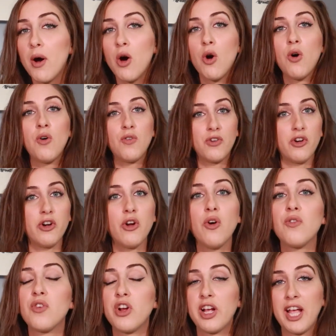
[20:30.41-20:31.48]
over and
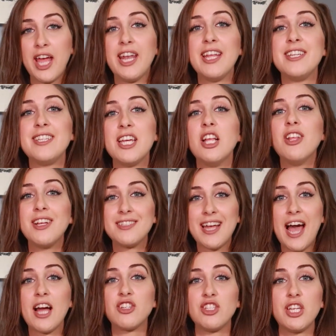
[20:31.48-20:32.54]
over again until it's
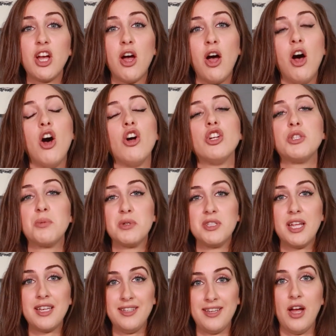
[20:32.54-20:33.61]
actually
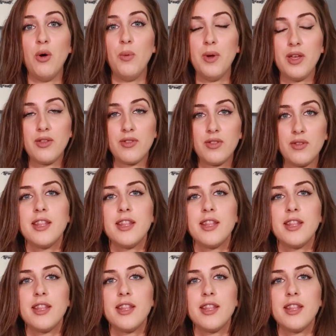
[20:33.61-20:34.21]
100% dealt with.